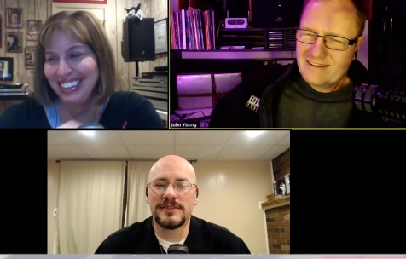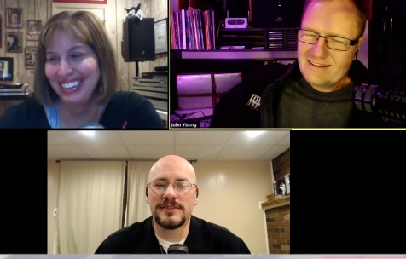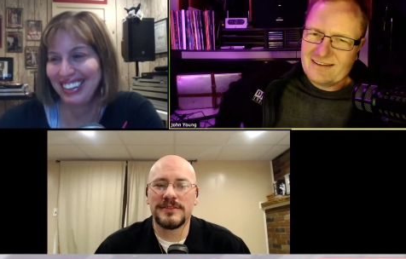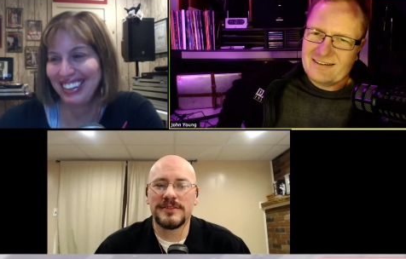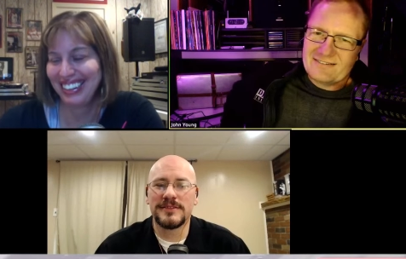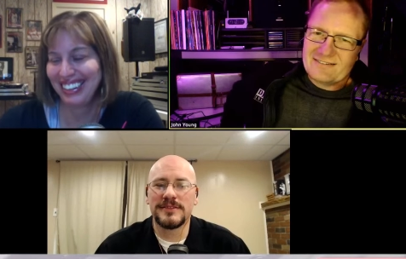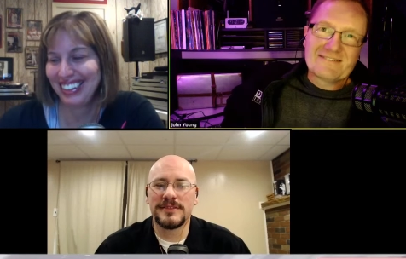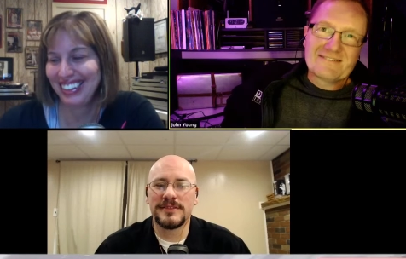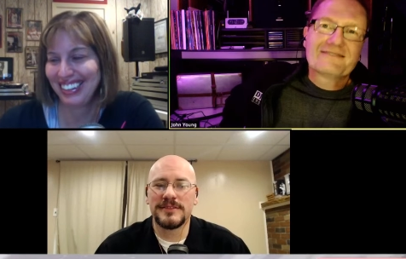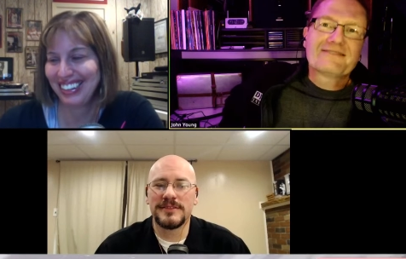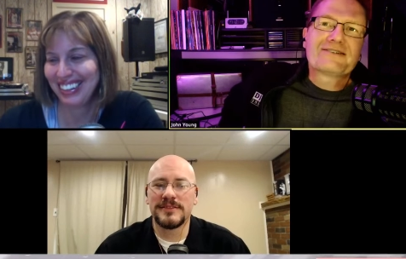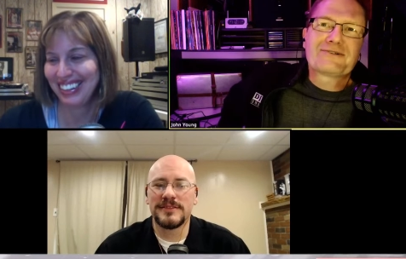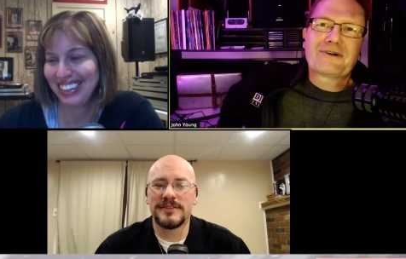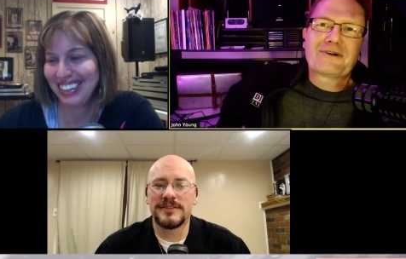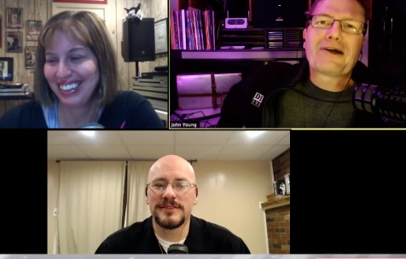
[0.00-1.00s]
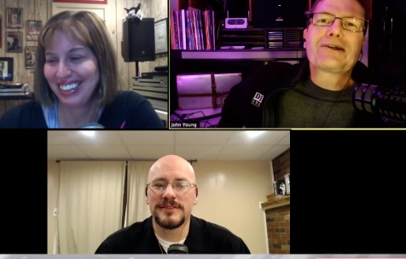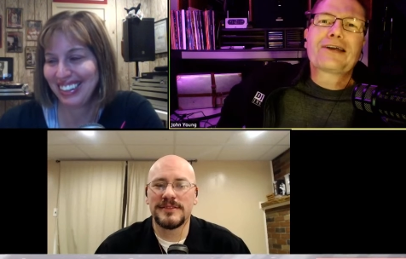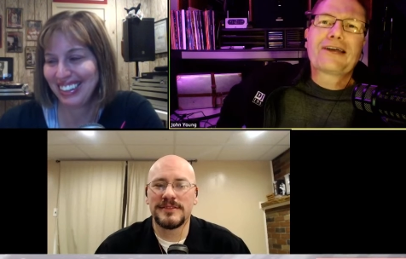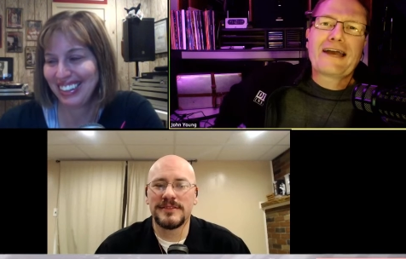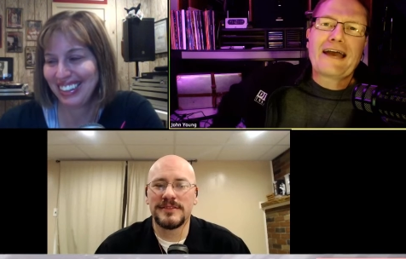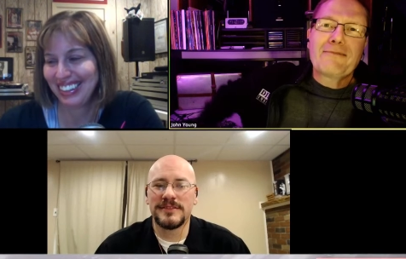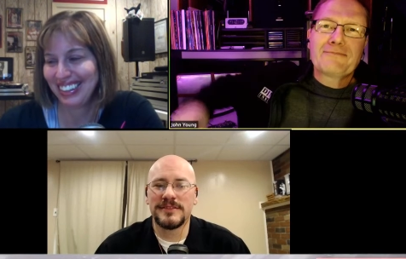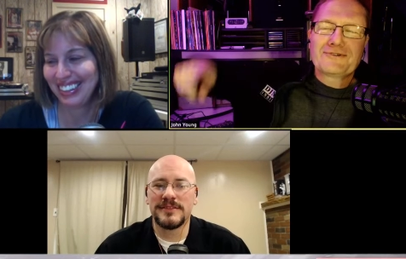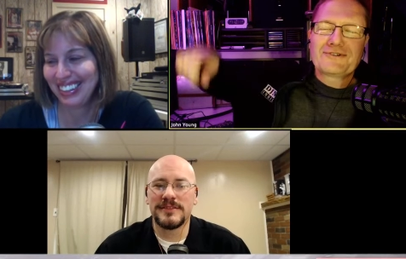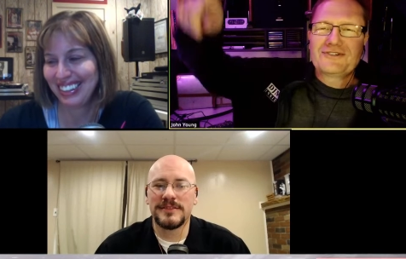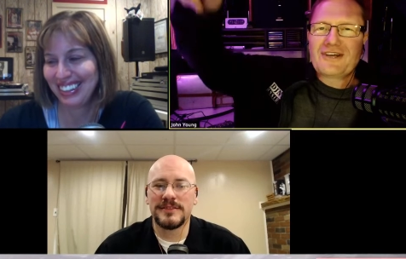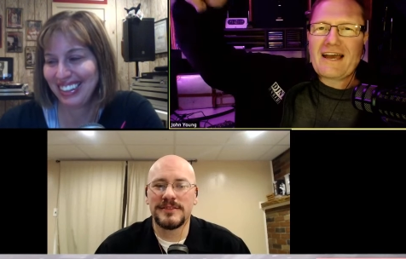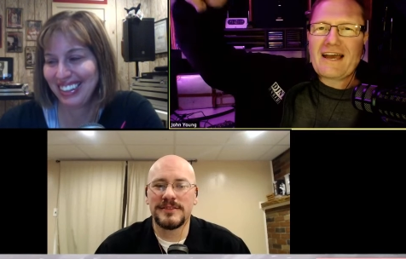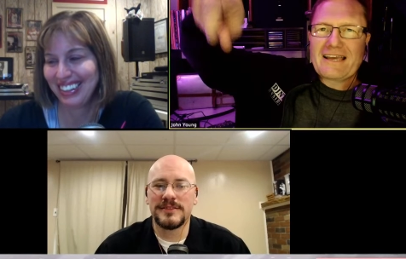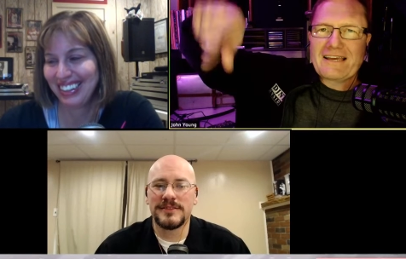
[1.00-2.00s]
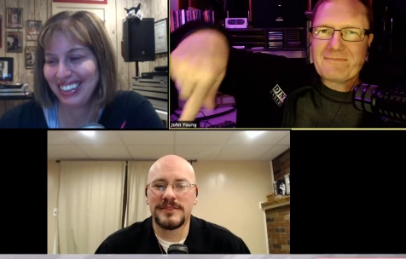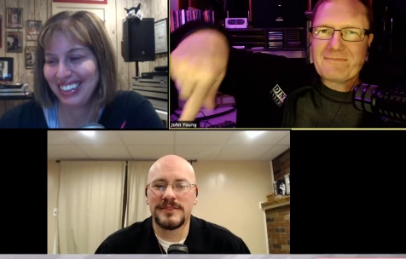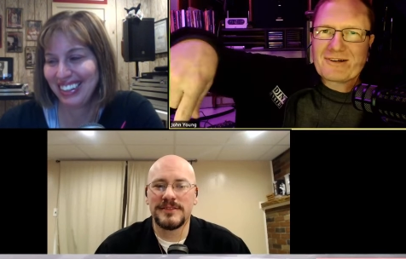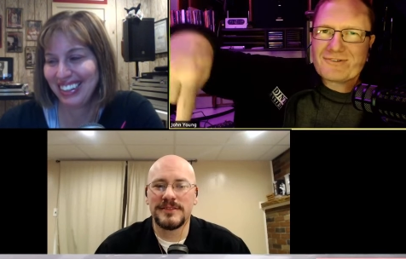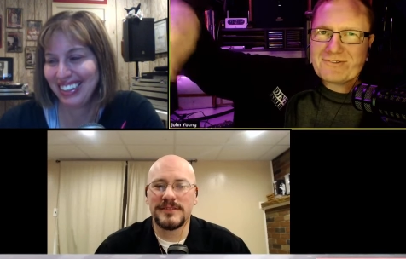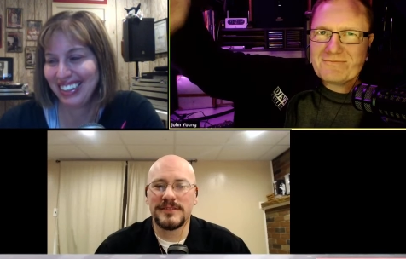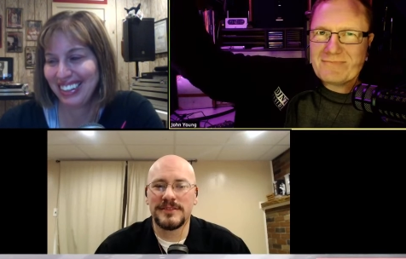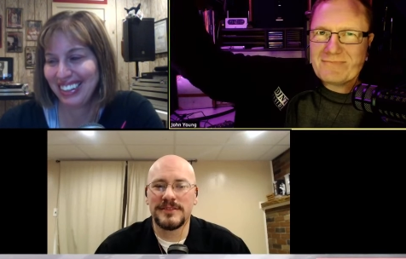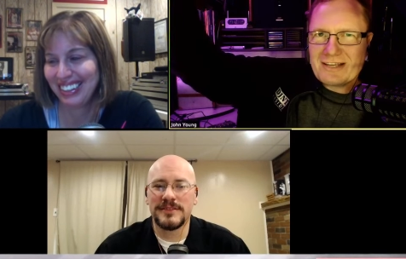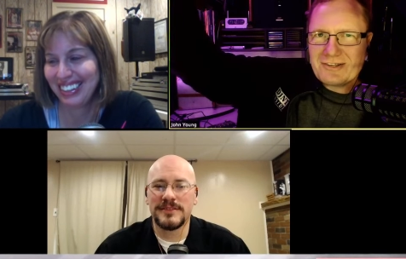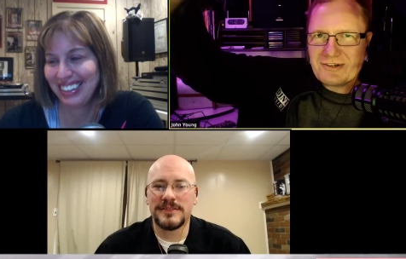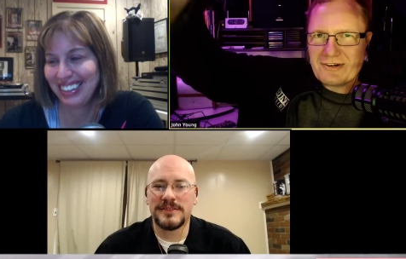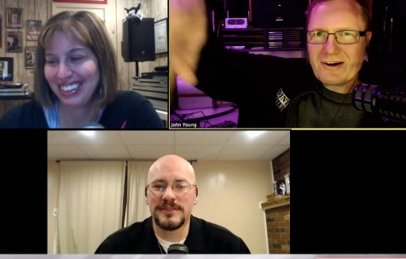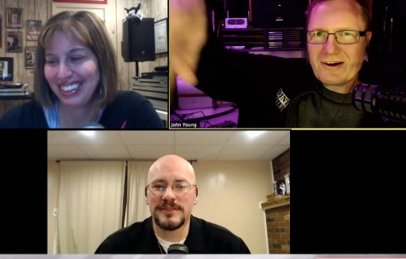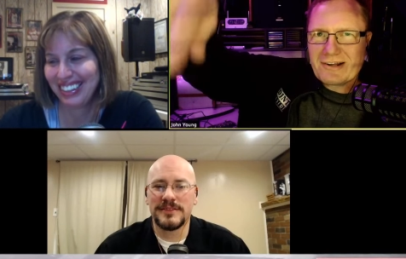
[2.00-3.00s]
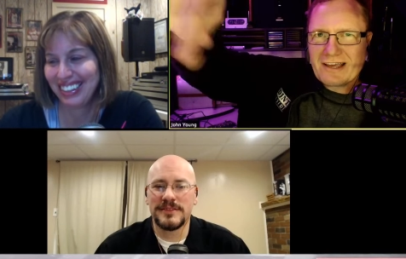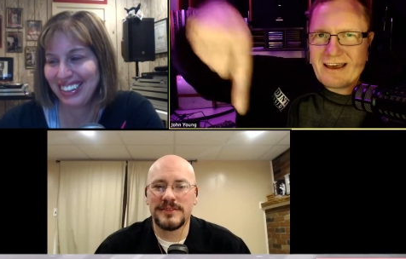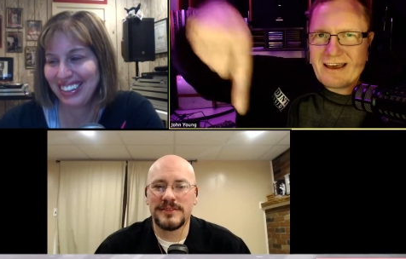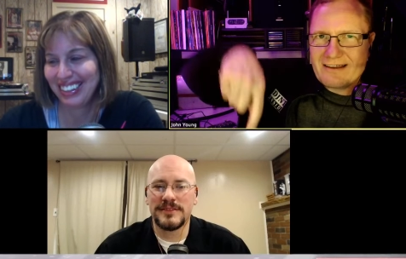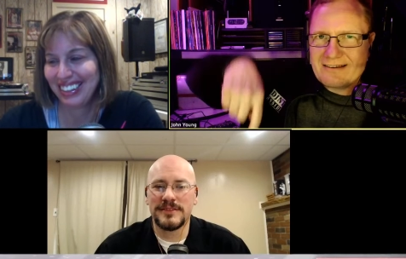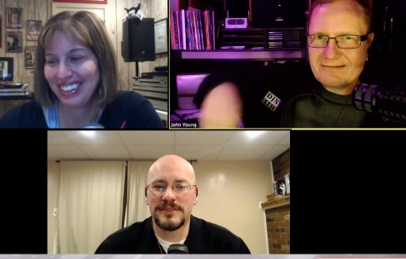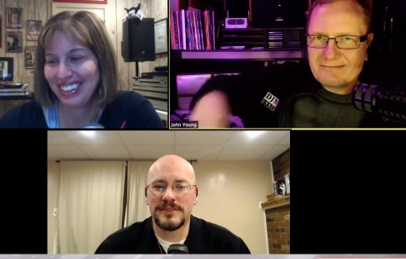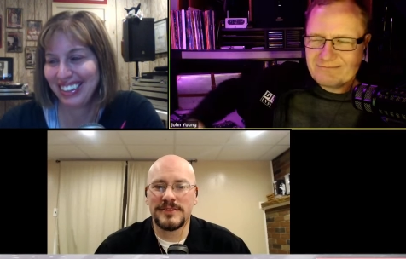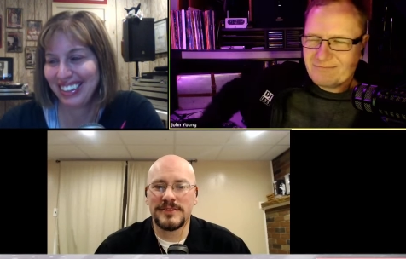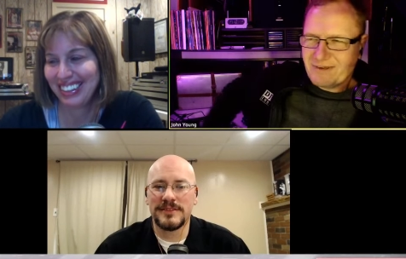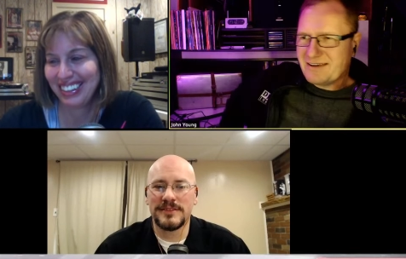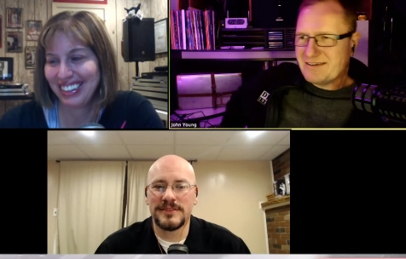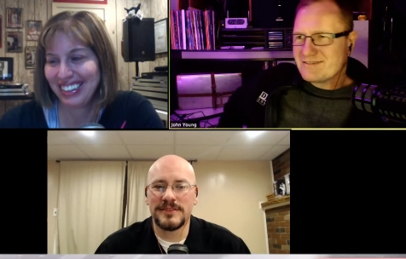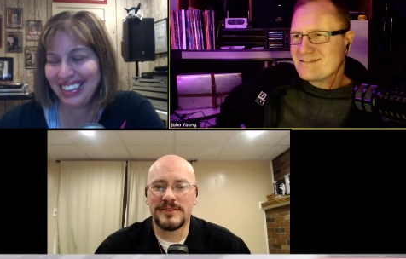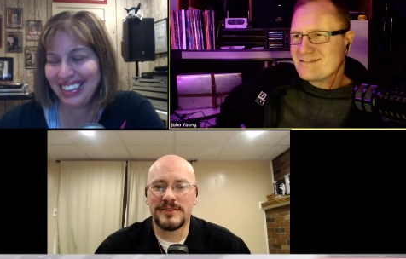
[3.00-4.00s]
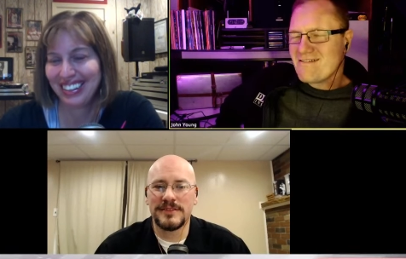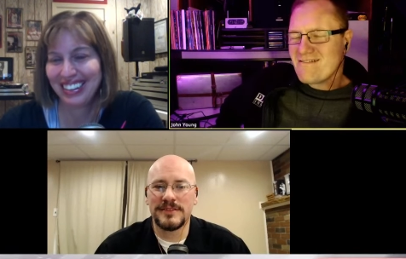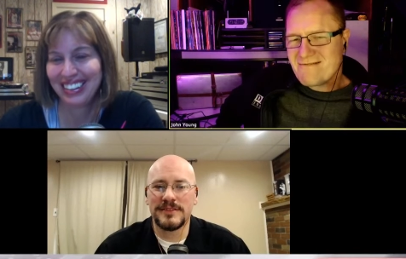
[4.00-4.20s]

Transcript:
Speaker 1: You know, does your Arctic Cat jacket mark, match your Arctic Cat pants?